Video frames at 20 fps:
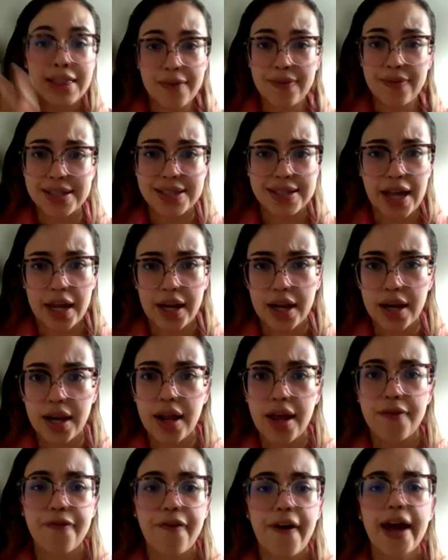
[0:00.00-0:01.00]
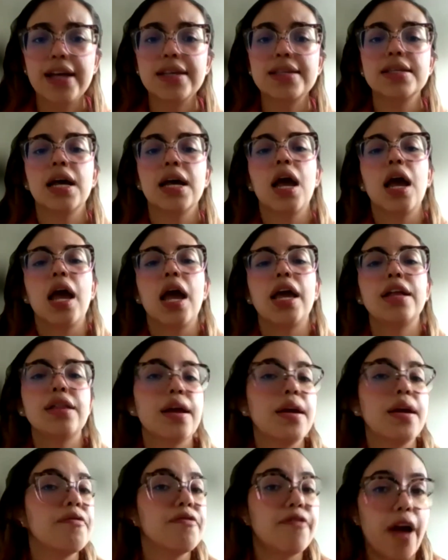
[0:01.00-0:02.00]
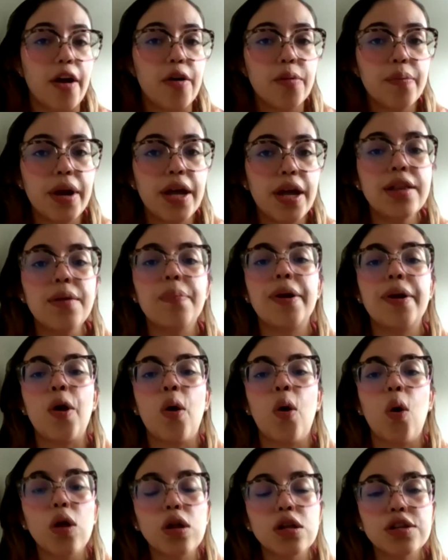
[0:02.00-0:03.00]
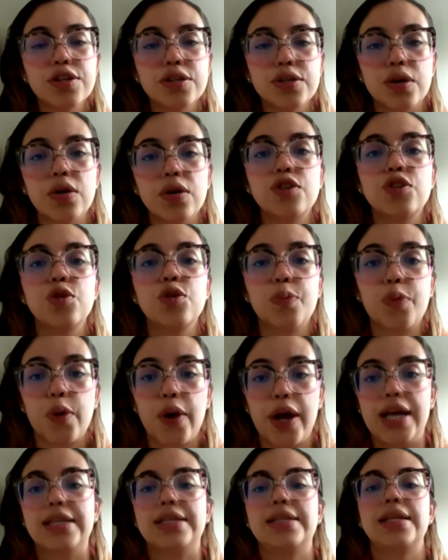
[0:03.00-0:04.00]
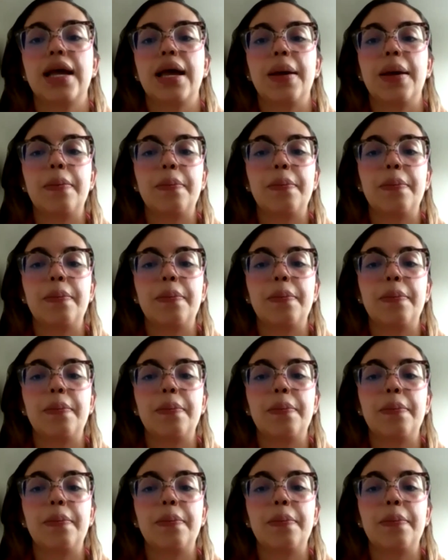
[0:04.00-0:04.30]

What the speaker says: devastating effects in the environment, but also suppress